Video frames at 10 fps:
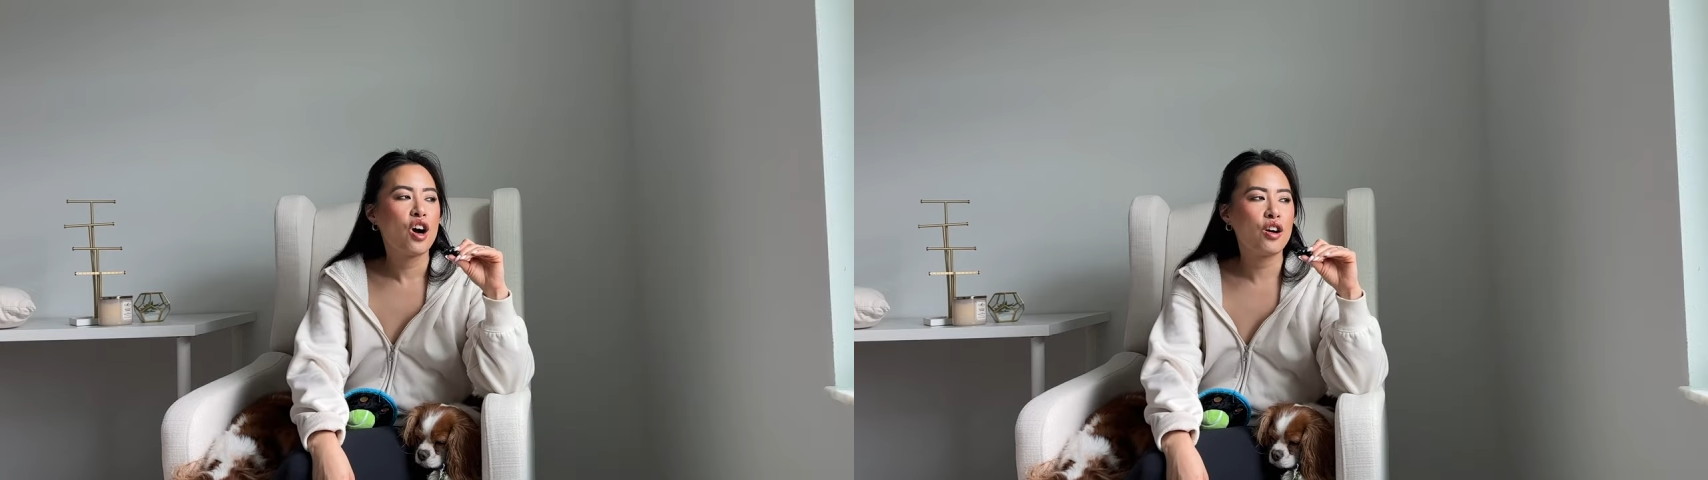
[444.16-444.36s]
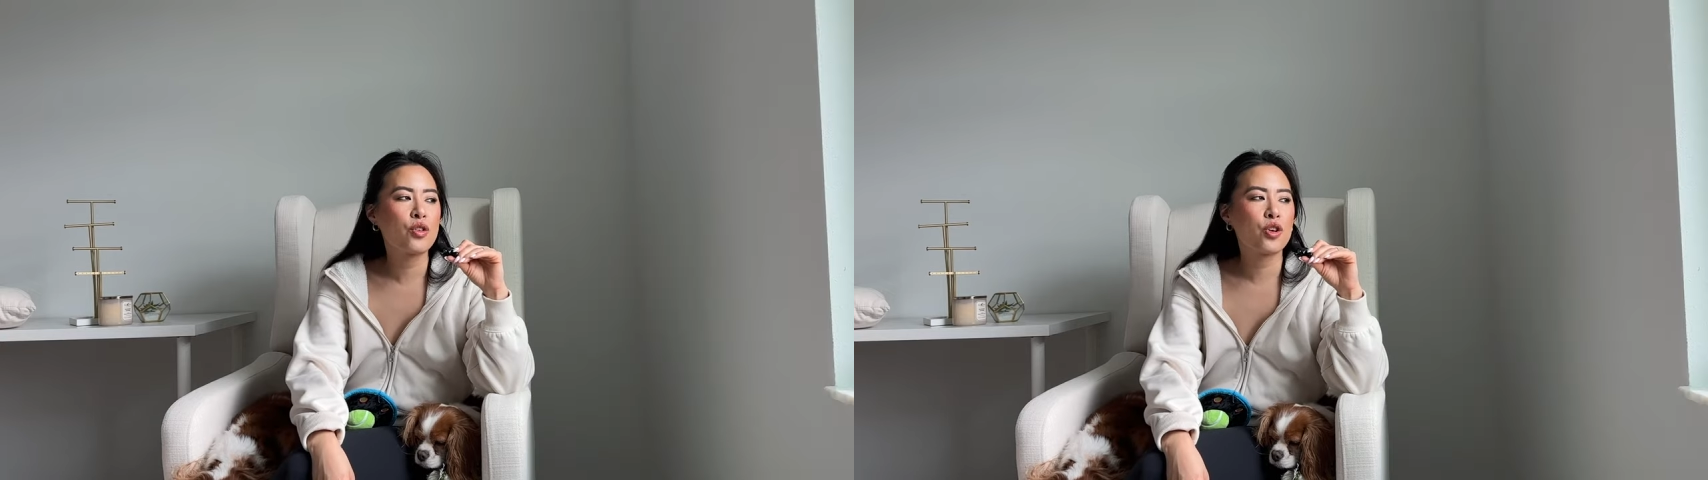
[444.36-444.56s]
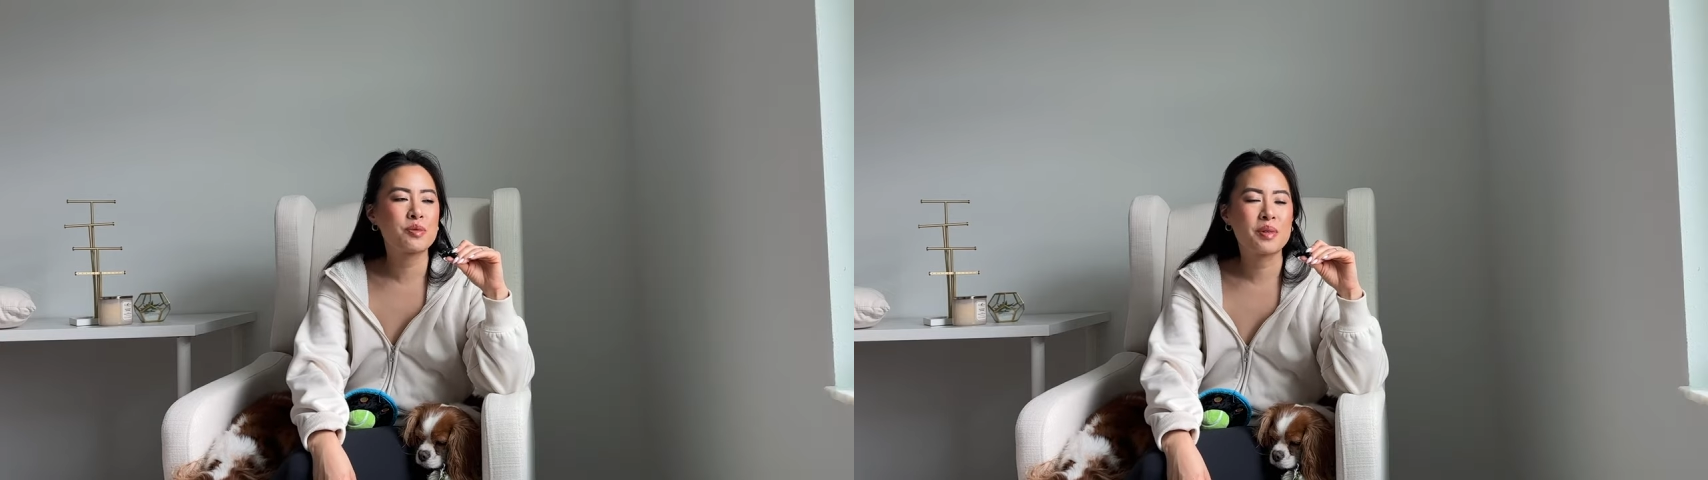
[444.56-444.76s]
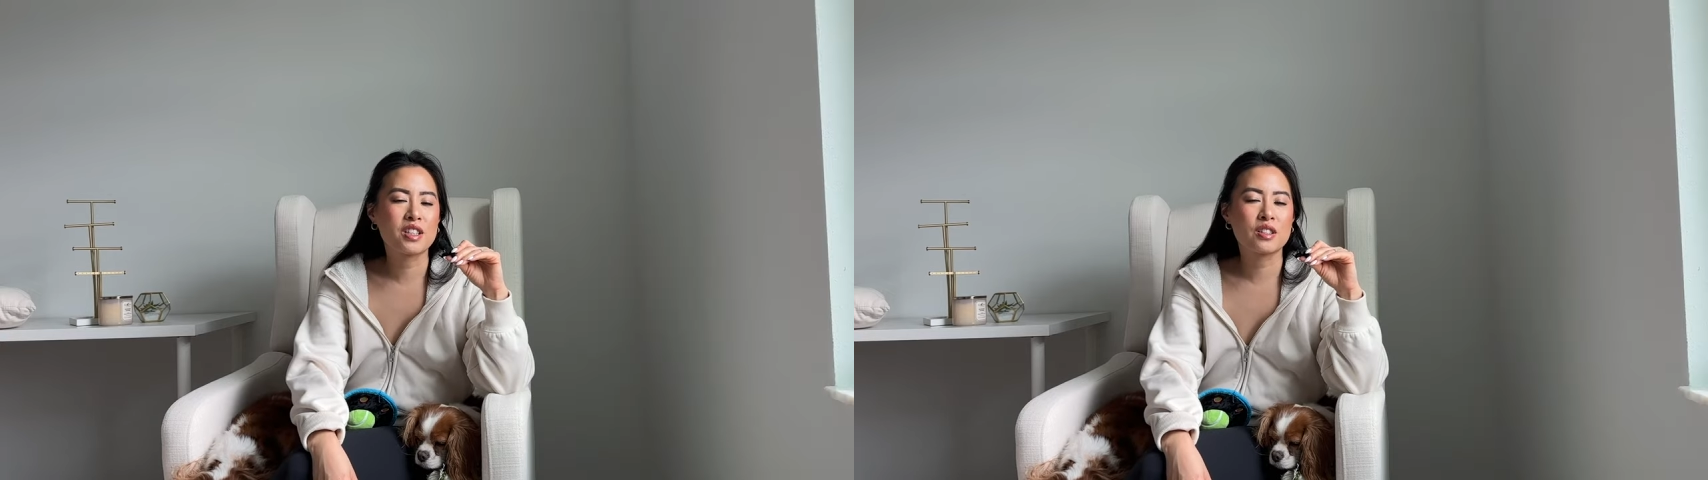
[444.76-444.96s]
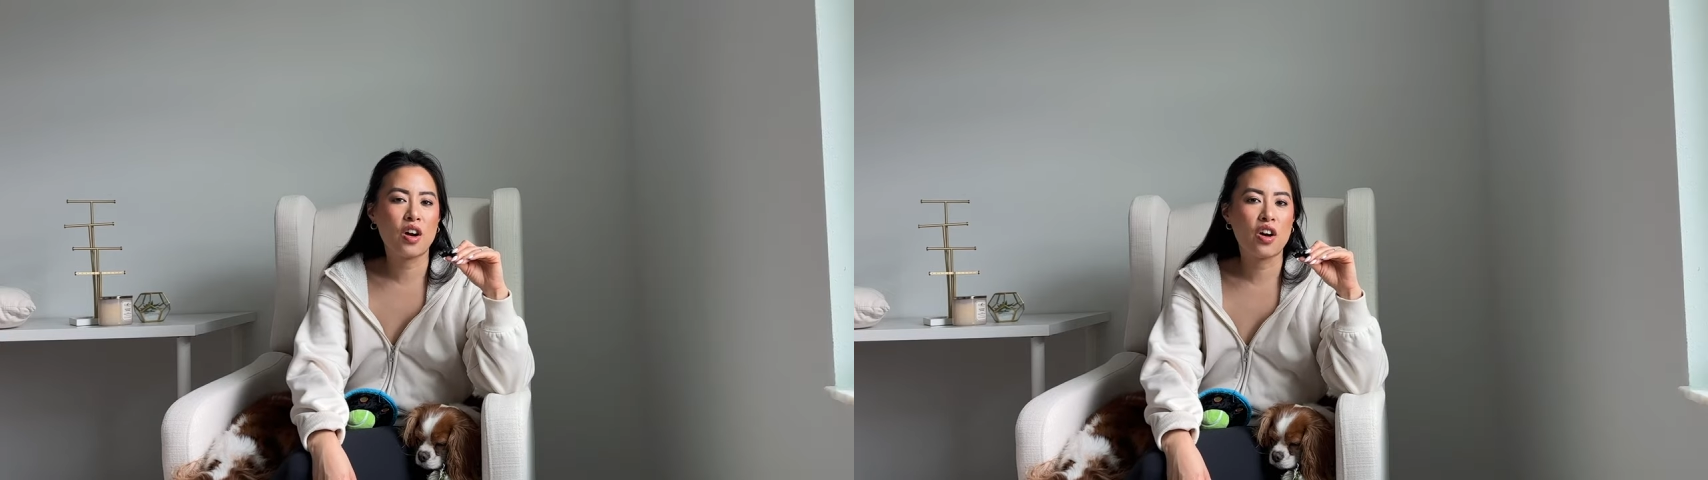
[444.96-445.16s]
Of course,
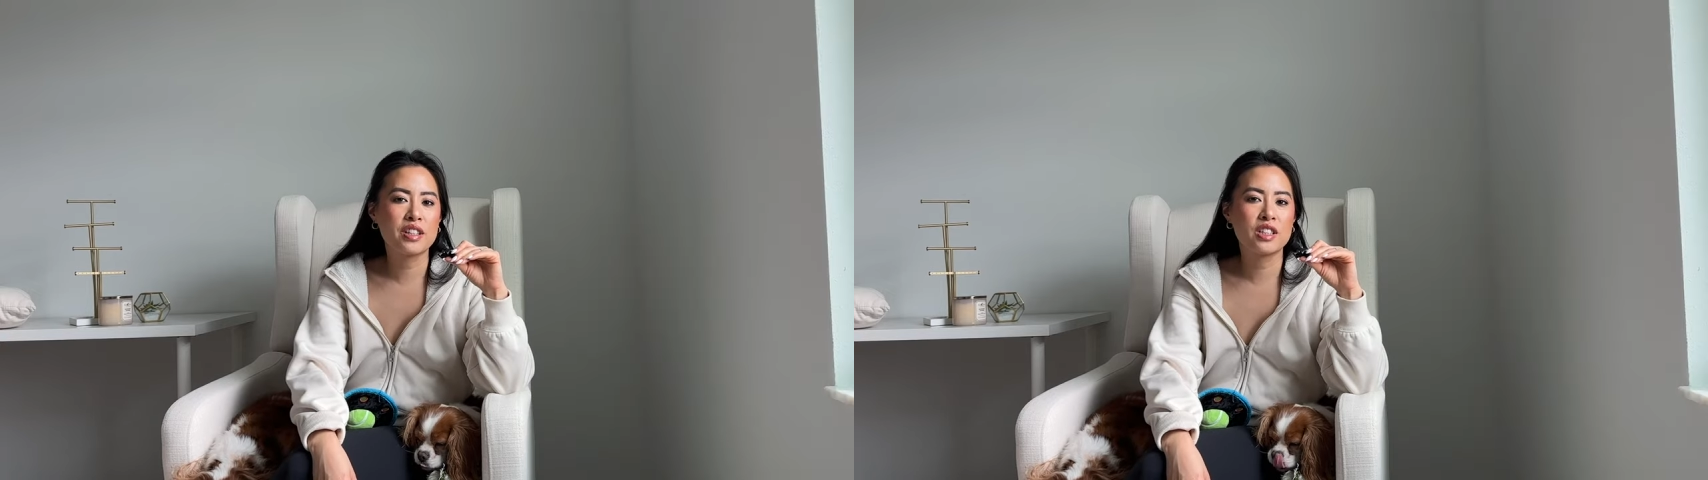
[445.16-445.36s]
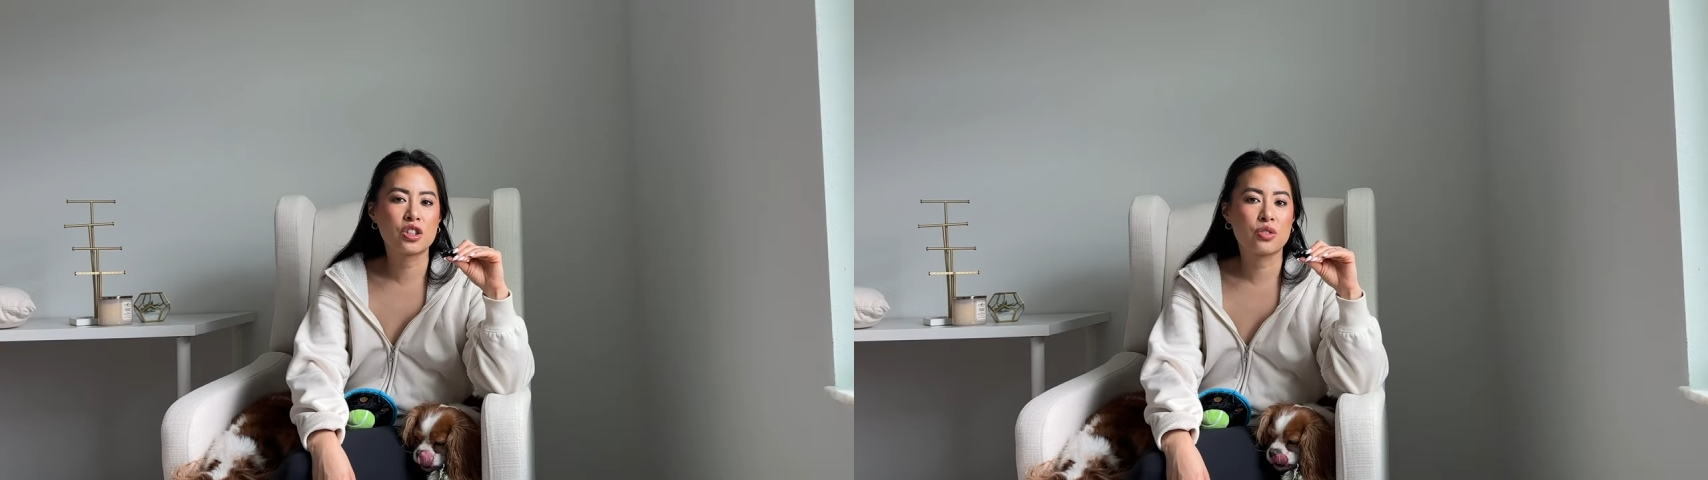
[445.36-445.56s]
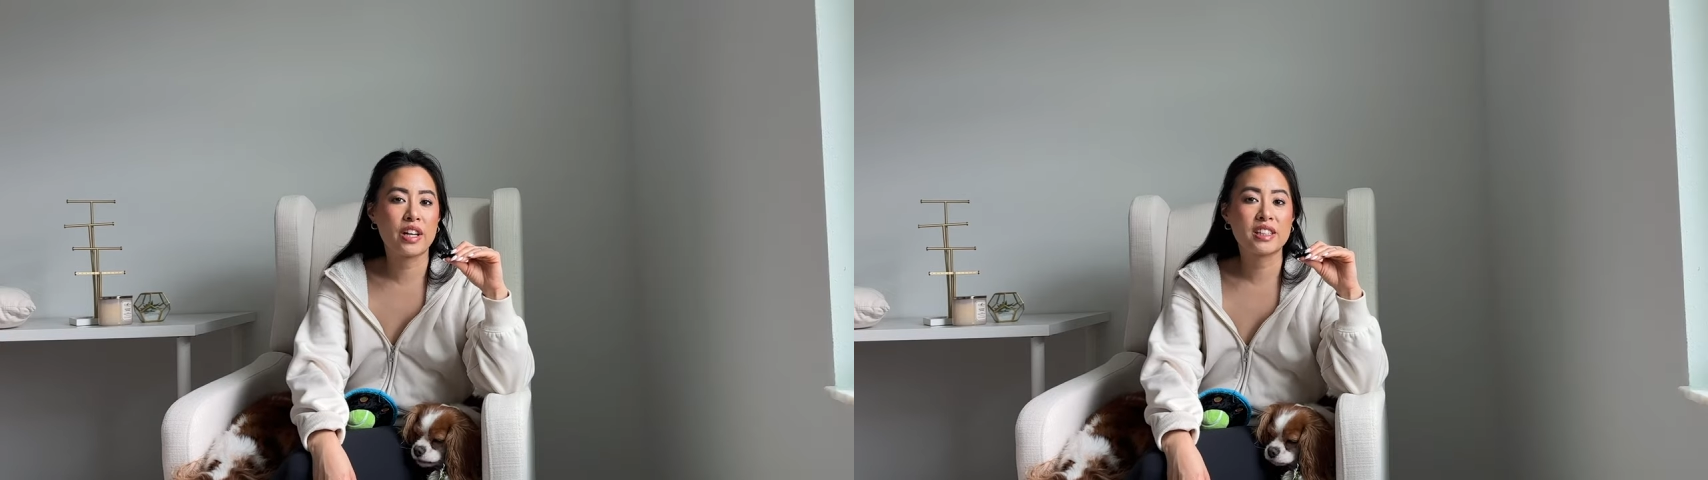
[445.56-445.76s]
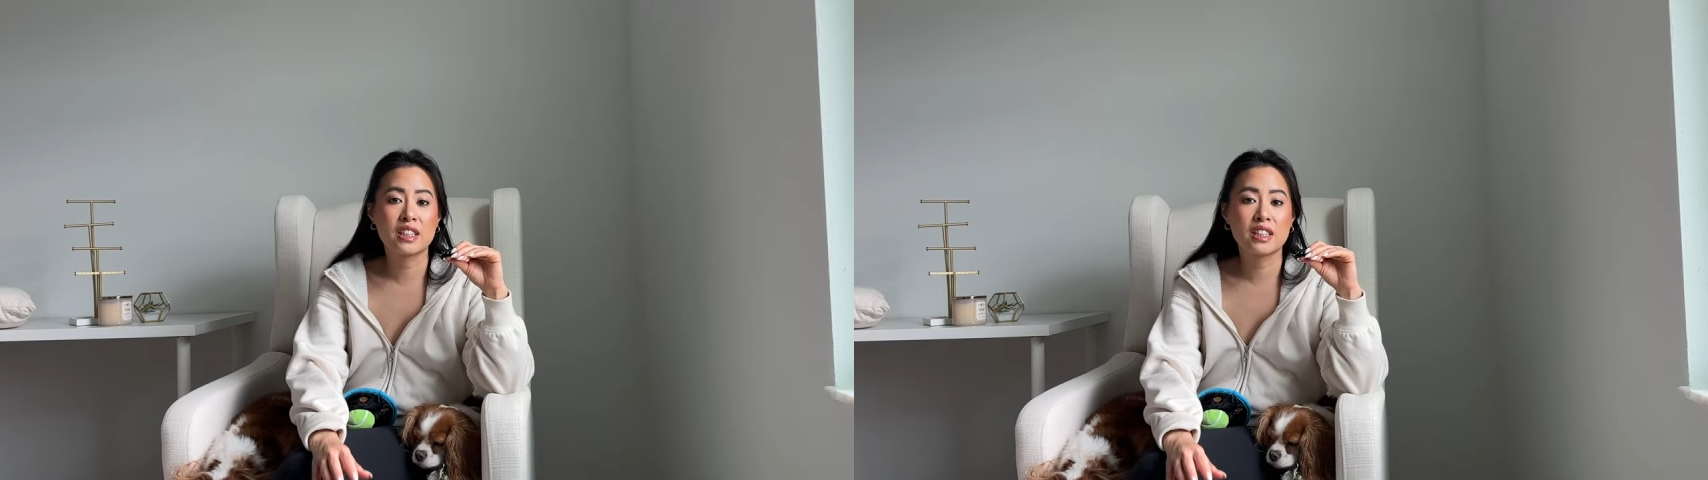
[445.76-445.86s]
because of all these threats,